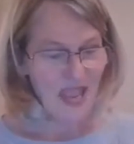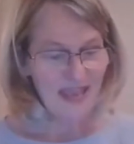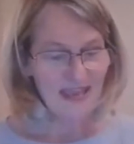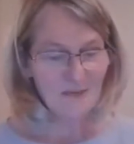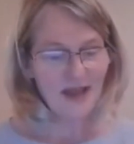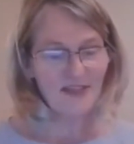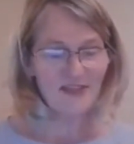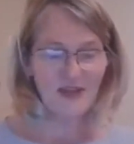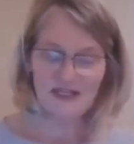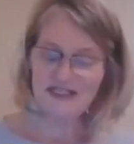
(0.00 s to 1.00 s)
In my
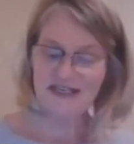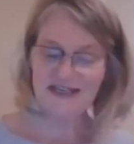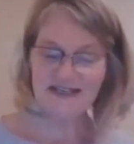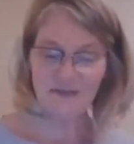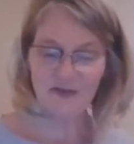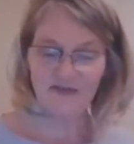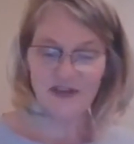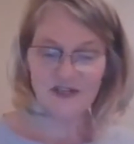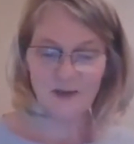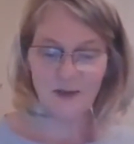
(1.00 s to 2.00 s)
30 years of
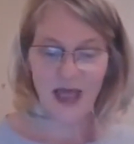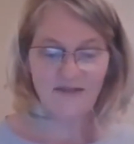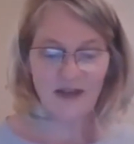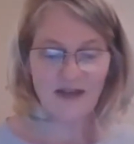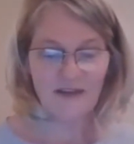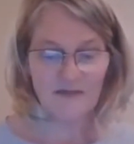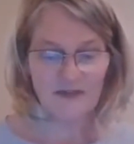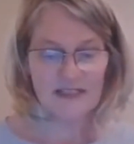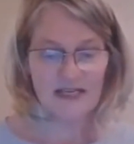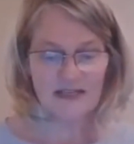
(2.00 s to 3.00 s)
professional life, I've never
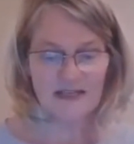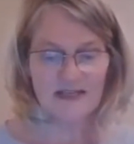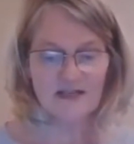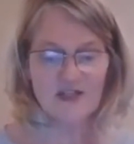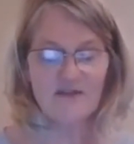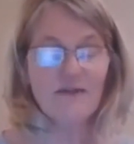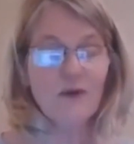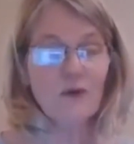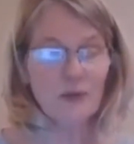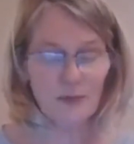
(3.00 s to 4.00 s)
seen such a
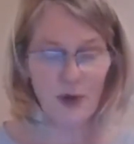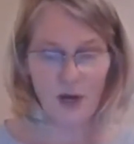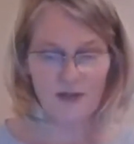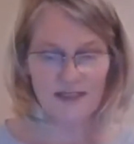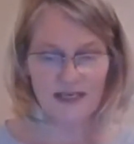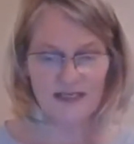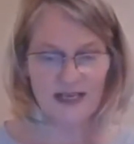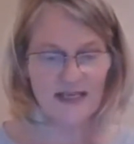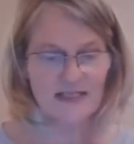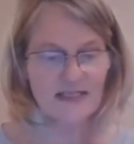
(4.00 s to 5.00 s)
flawed process
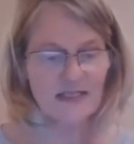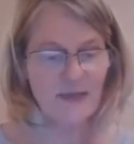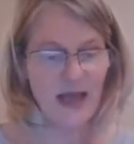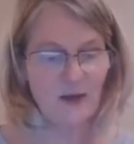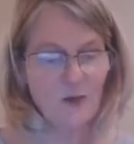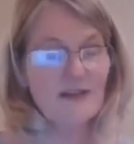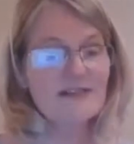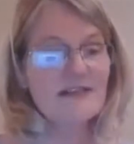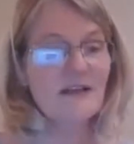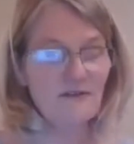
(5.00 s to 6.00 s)
as the debacle
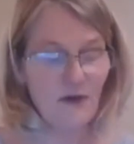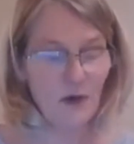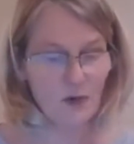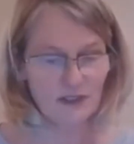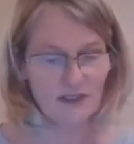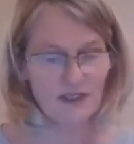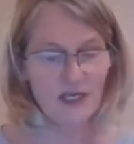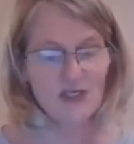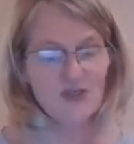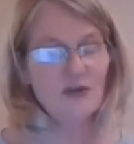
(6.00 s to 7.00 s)
that's unfolded
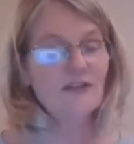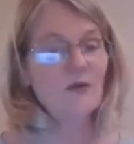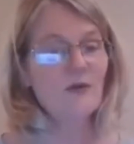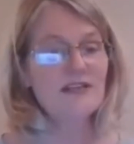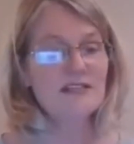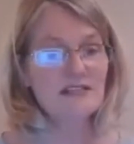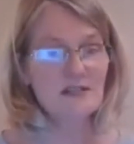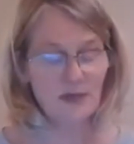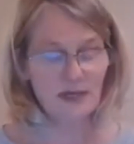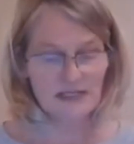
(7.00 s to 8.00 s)
during the Western
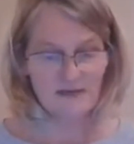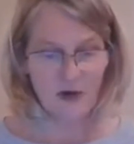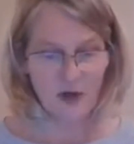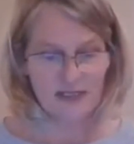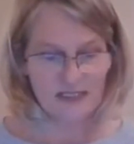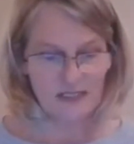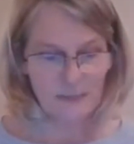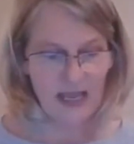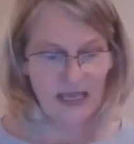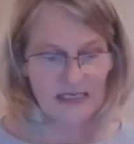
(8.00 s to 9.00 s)
Springs Forest
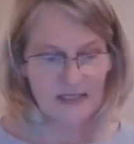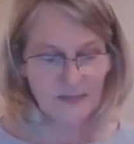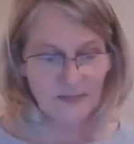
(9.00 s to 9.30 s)
debate.